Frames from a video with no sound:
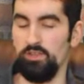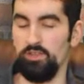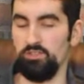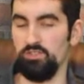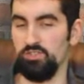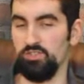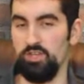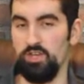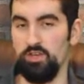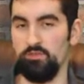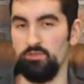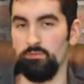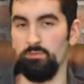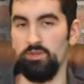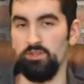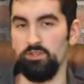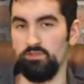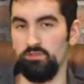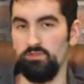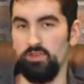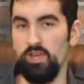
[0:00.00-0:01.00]
They just have a
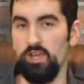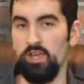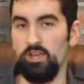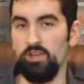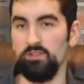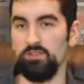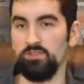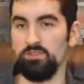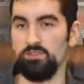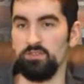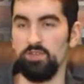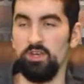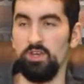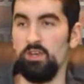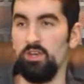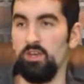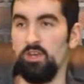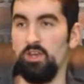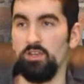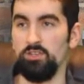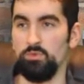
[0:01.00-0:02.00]
bunch of hands,
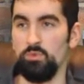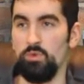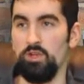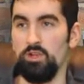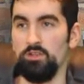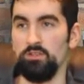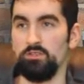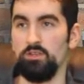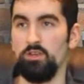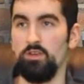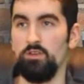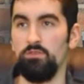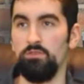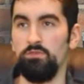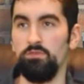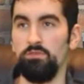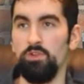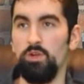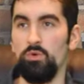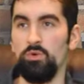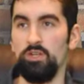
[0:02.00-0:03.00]
as well as
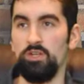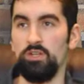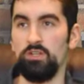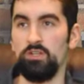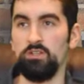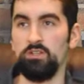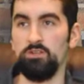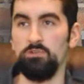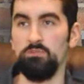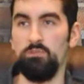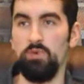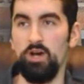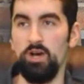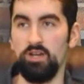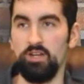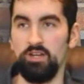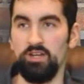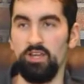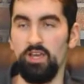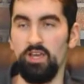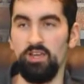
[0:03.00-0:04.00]
floating
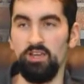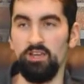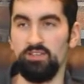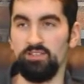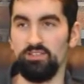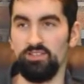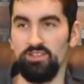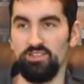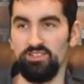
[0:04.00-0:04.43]
disembodied hands,